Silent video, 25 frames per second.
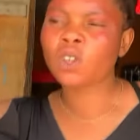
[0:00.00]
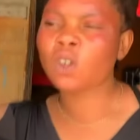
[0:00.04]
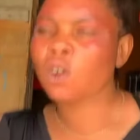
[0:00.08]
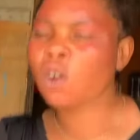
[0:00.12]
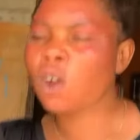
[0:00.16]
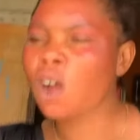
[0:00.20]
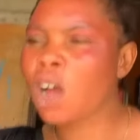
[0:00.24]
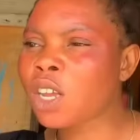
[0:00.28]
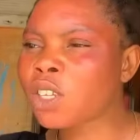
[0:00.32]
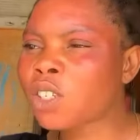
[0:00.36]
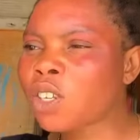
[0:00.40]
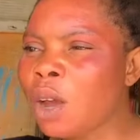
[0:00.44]

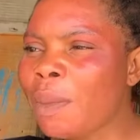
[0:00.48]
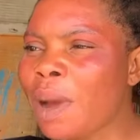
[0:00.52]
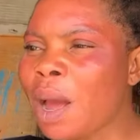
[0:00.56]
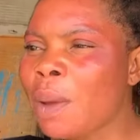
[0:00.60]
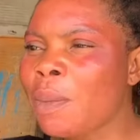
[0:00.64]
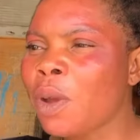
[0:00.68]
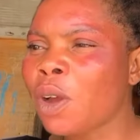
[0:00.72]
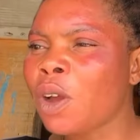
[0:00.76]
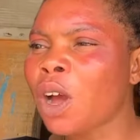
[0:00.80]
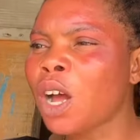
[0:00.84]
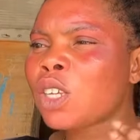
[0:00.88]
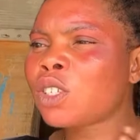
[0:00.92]
Customer,
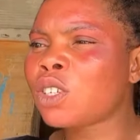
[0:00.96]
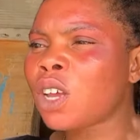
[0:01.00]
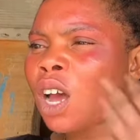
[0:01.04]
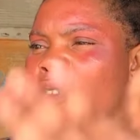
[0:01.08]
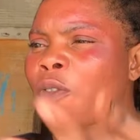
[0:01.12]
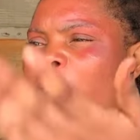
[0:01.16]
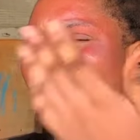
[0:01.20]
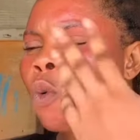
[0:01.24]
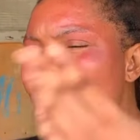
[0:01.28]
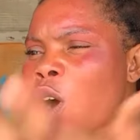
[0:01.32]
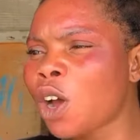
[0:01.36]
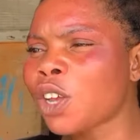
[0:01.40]
because of
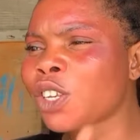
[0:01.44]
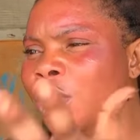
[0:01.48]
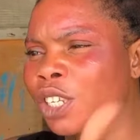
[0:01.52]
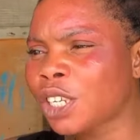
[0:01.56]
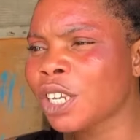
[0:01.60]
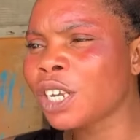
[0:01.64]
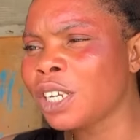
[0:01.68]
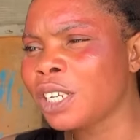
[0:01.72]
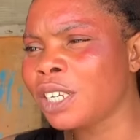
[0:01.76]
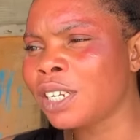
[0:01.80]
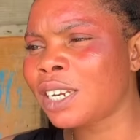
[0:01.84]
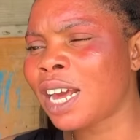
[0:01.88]
one
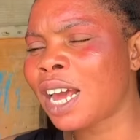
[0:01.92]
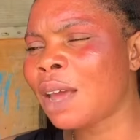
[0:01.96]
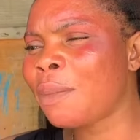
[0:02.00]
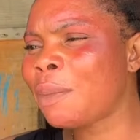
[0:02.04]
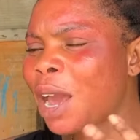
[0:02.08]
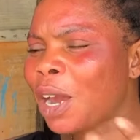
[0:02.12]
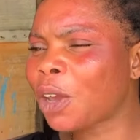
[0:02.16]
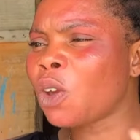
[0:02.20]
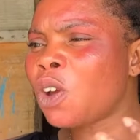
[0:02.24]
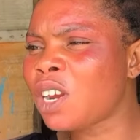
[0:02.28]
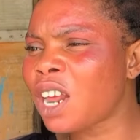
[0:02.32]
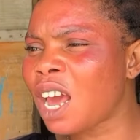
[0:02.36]
seed, now I
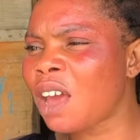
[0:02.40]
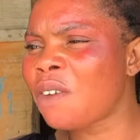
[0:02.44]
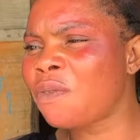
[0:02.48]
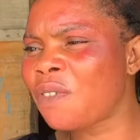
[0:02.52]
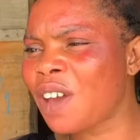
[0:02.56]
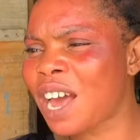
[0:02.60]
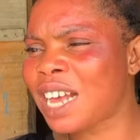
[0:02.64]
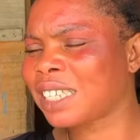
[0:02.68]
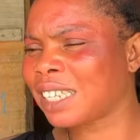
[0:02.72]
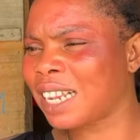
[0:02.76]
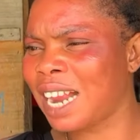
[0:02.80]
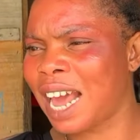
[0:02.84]
make you the
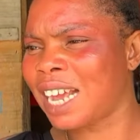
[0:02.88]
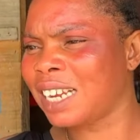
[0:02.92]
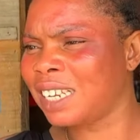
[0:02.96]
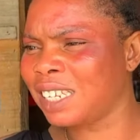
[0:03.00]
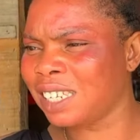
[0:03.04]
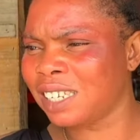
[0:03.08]
best like this.